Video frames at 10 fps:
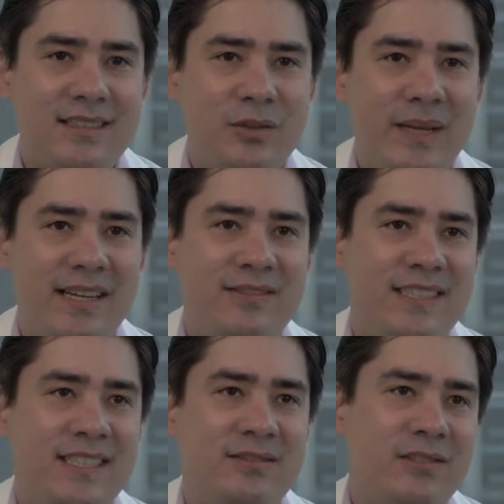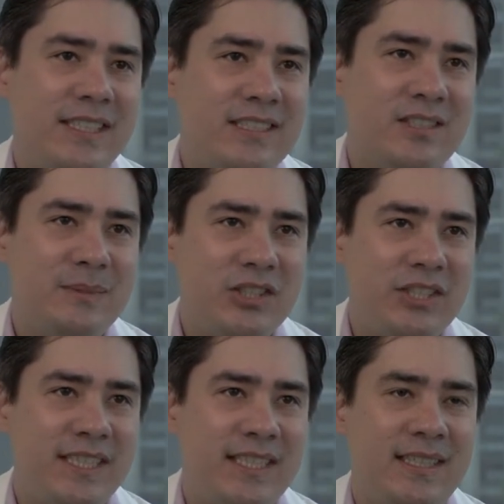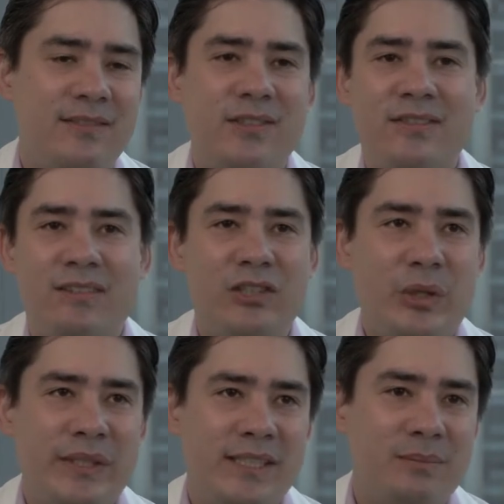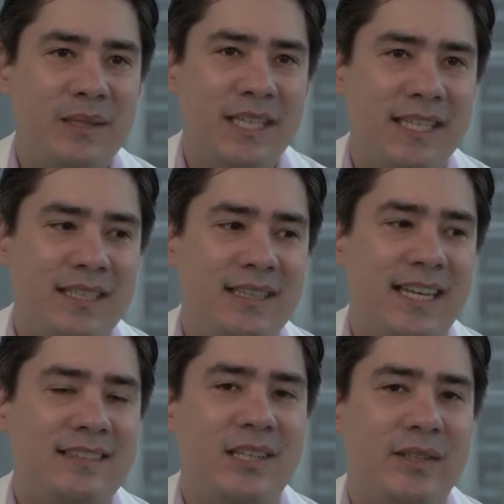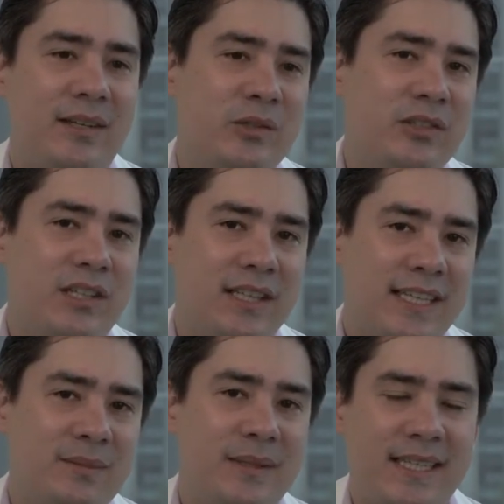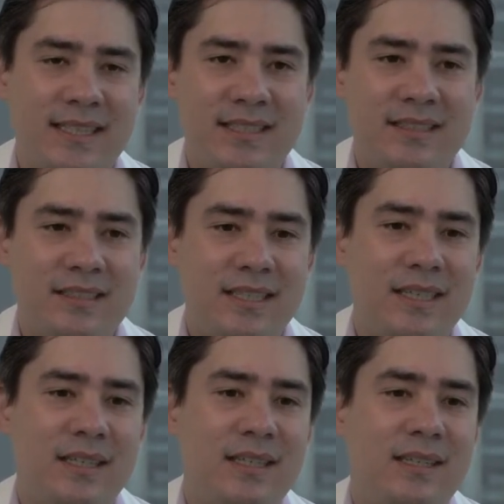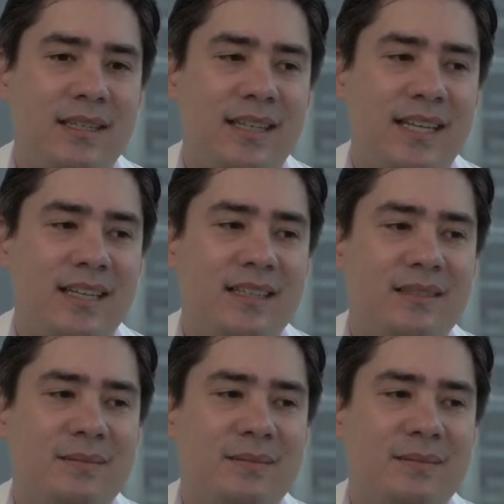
Uh, you may have seen an apheresis machine if you've ever donated blood. That's how they also collect platelets. They